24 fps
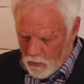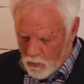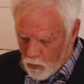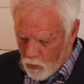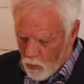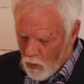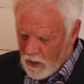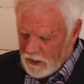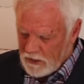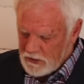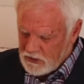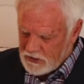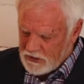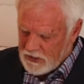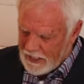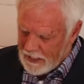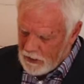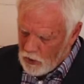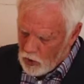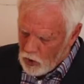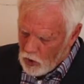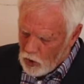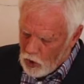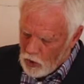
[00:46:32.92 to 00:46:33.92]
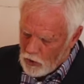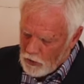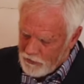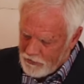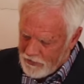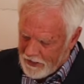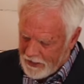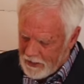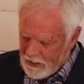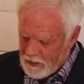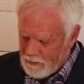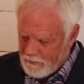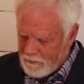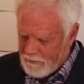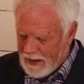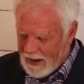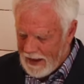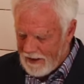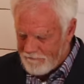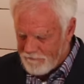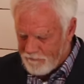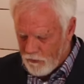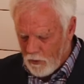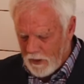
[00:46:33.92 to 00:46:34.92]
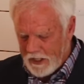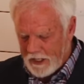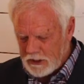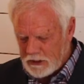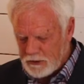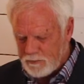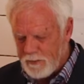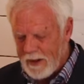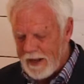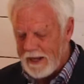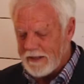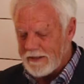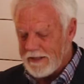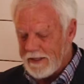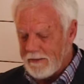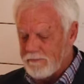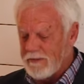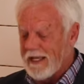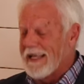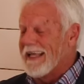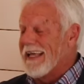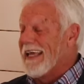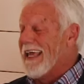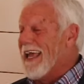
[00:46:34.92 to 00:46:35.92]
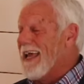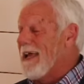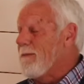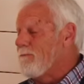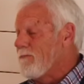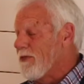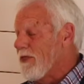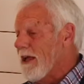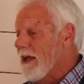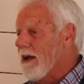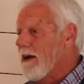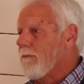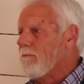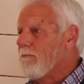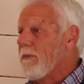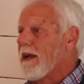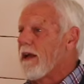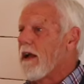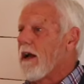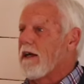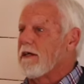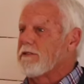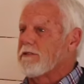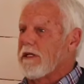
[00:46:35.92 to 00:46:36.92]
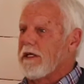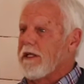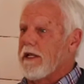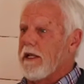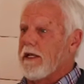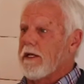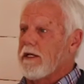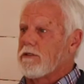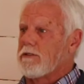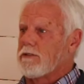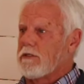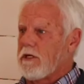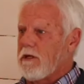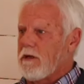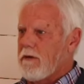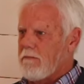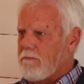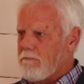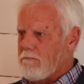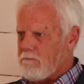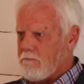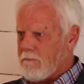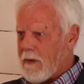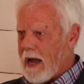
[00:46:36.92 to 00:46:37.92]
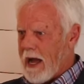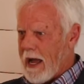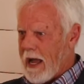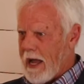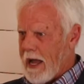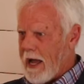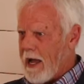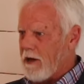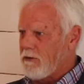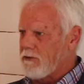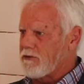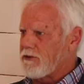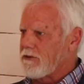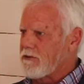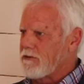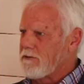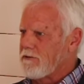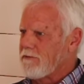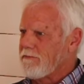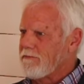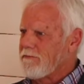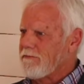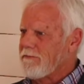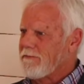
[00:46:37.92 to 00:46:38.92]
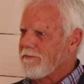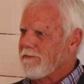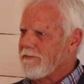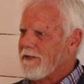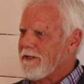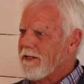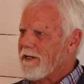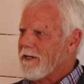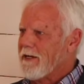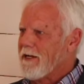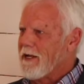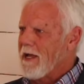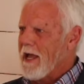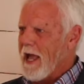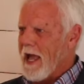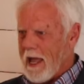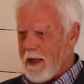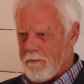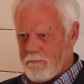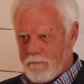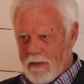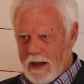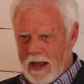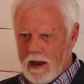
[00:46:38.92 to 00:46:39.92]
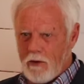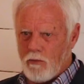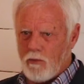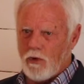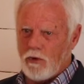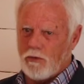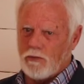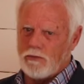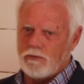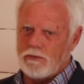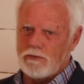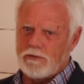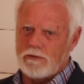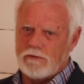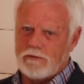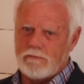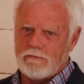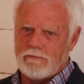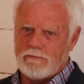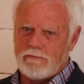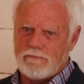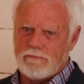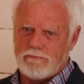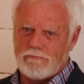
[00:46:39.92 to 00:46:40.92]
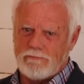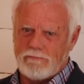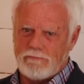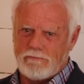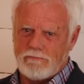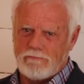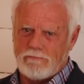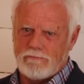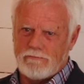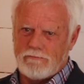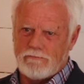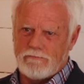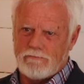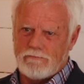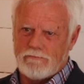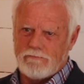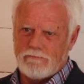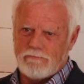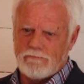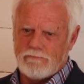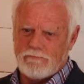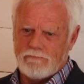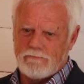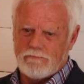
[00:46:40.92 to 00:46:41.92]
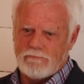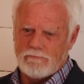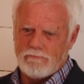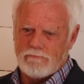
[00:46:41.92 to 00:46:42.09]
Once they learn them, I fully expect them to keep them because it is my house and my rules. That's right. Amen.